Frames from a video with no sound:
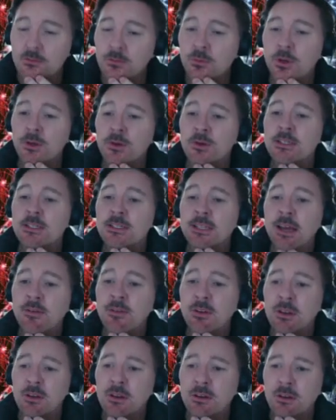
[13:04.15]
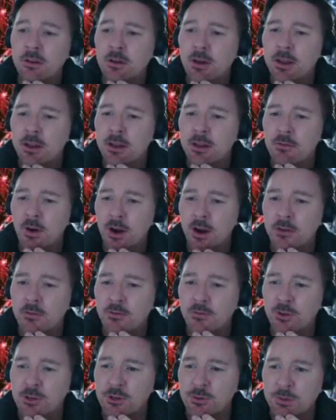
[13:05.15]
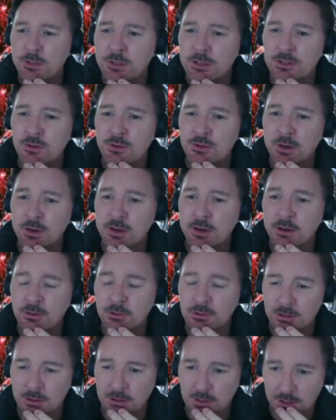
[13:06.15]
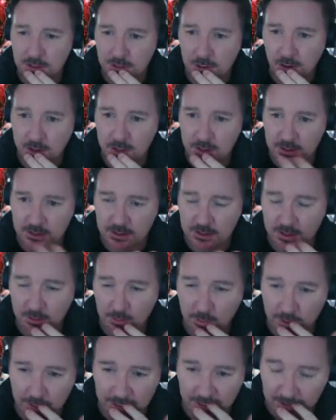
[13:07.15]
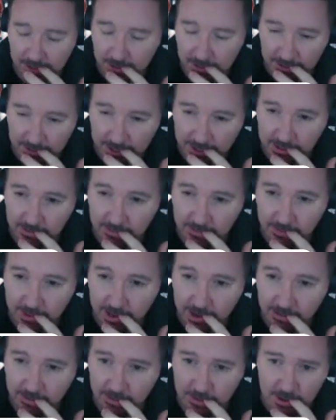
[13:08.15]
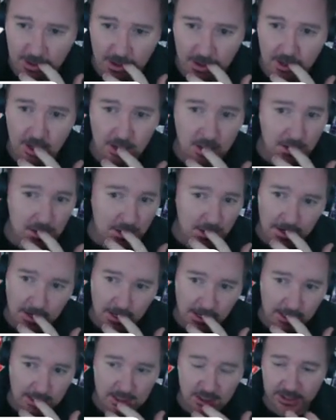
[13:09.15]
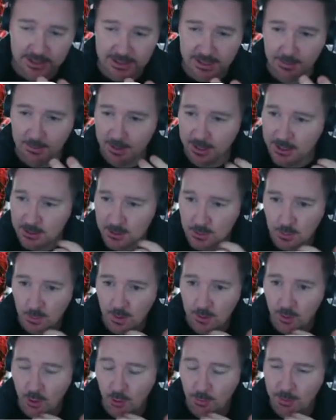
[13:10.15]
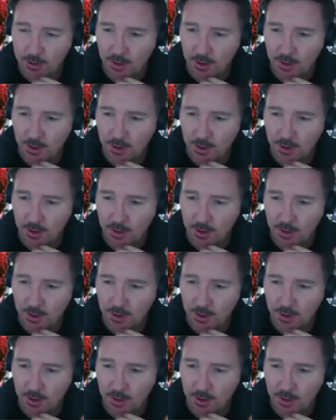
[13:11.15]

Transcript: we got 7, and the ruck infringements 2-0 to the Tigers, so they went negative there, and inside 10 meters is 1-1.